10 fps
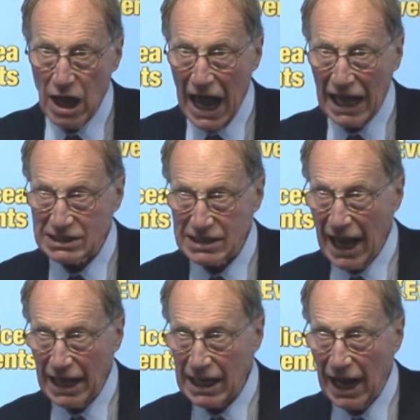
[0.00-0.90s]
as
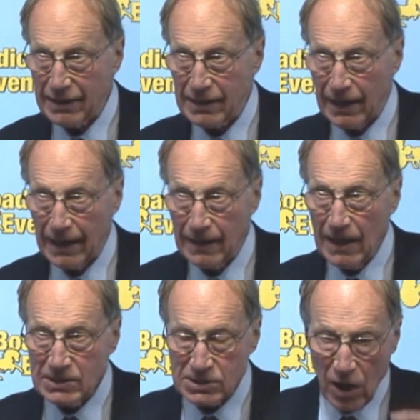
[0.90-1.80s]
their candidate.
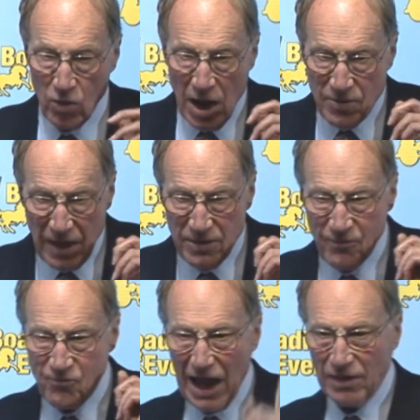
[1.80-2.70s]
So that the
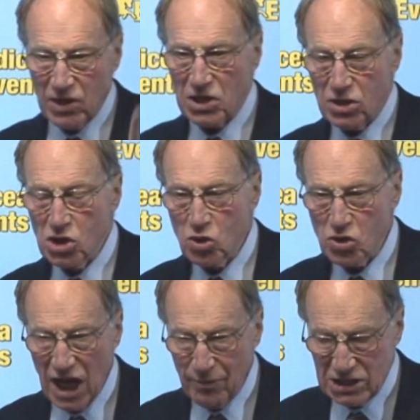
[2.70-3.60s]
fact that
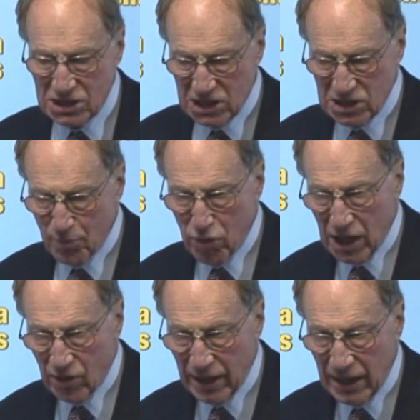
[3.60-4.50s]
UKIP is
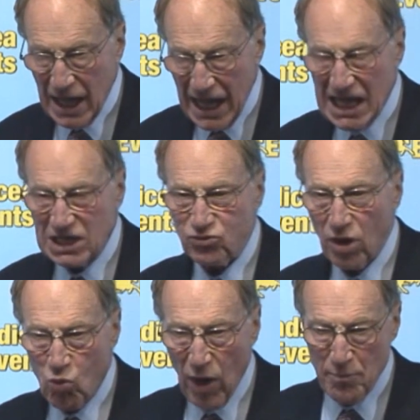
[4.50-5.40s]
disappearing is,
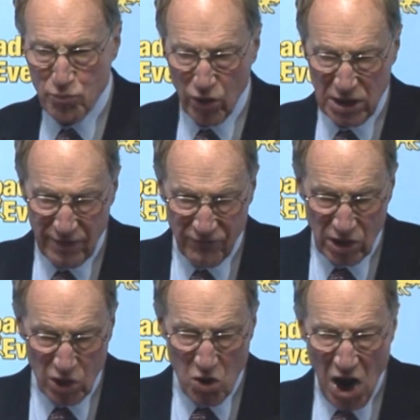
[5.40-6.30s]
from one point of
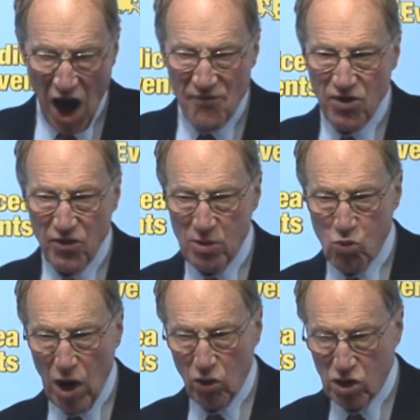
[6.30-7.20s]
view, a very
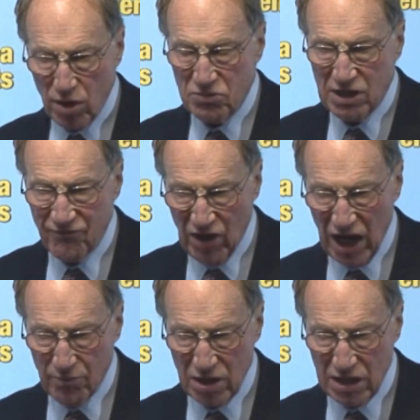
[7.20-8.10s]
welcome
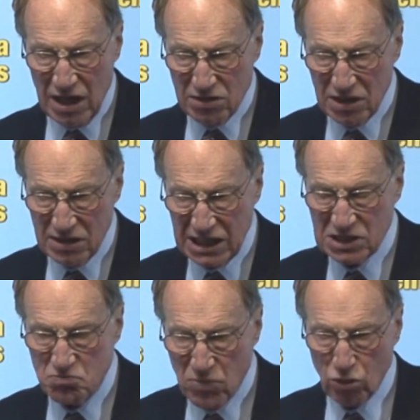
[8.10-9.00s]
development, that this
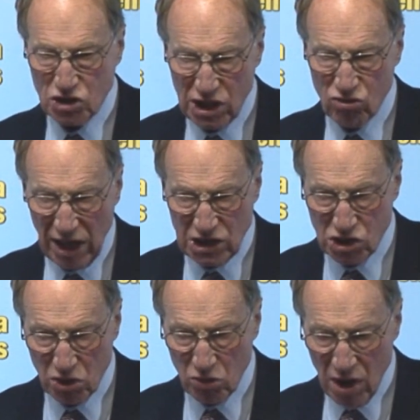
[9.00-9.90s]

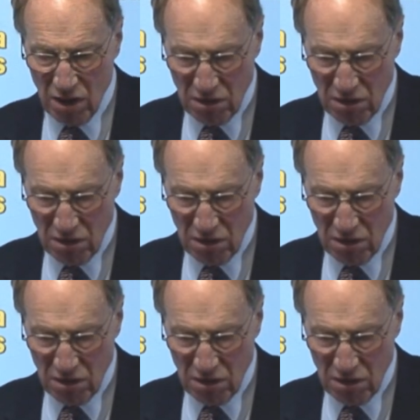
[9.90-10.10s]
multiracial